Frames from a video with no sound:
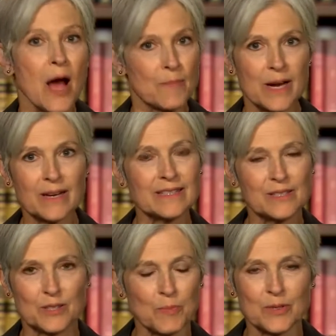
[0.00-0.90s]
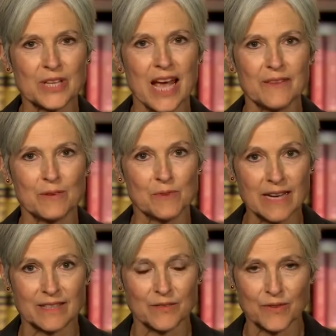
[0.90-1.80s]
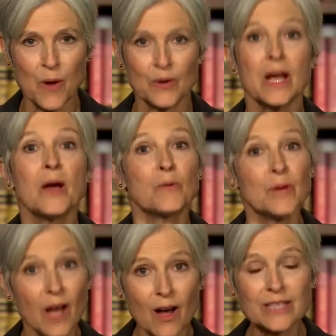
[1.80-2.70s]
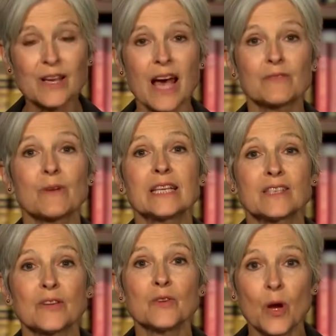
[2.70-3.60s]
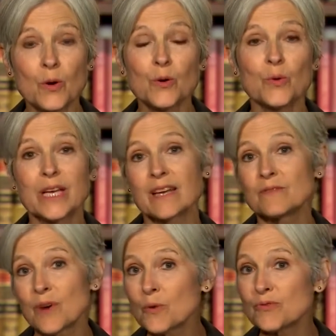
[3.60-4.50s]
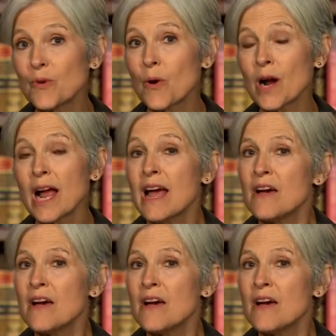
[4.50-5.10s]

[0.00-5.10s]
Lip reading: Americans are supposed to have a right to vote. We also have a right to know who we can vote for.